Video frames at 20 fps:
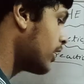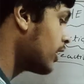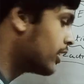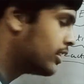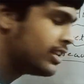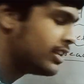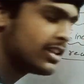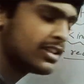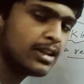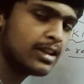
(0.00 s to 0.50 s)

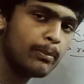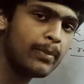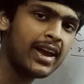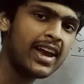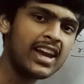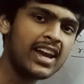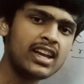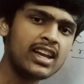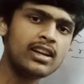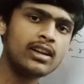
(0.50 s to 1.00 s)
This is the
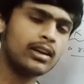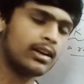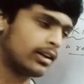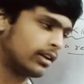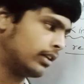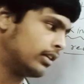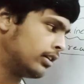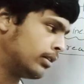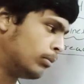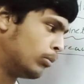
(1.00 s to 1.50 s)
main
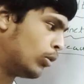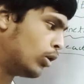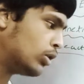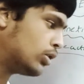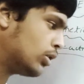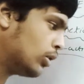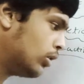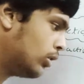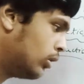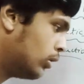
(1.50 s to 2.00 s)

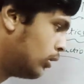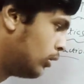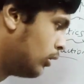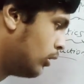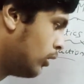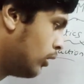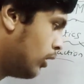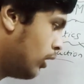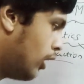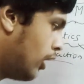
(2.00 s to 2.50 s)
motto
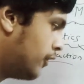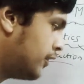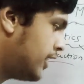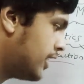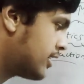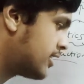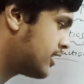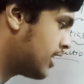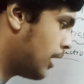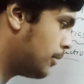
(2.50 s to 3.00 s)
of
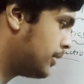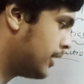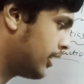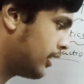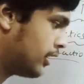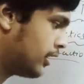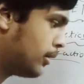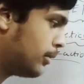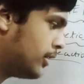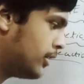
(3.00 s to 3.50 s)
this chapter.
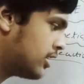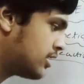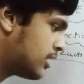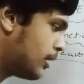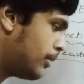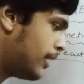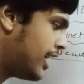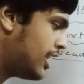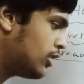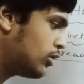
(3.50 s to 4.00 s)
This is
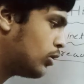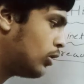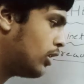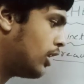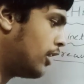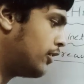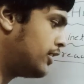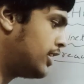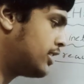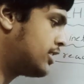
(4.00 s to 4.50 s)
the main
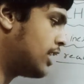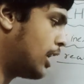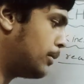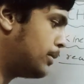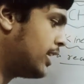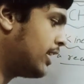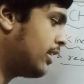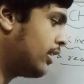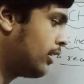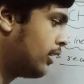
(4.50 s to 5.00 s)
goal of this
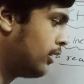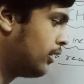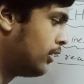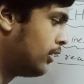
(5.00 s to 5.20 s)
chapter.